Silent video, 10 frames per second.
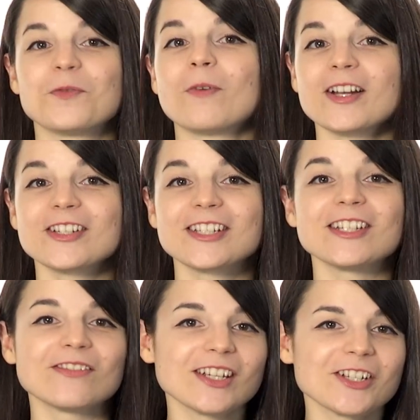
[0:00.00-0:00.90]
Watch a
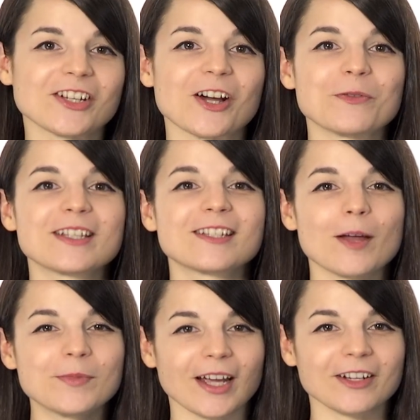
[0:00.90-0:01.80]
TV show with
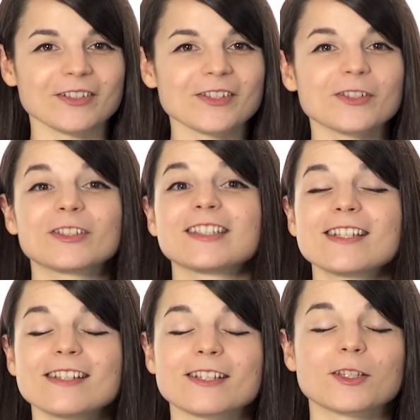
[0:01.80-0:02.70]
subtitles or
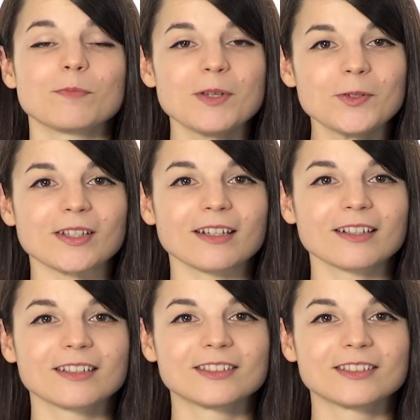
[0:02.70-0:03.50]
listen to some music.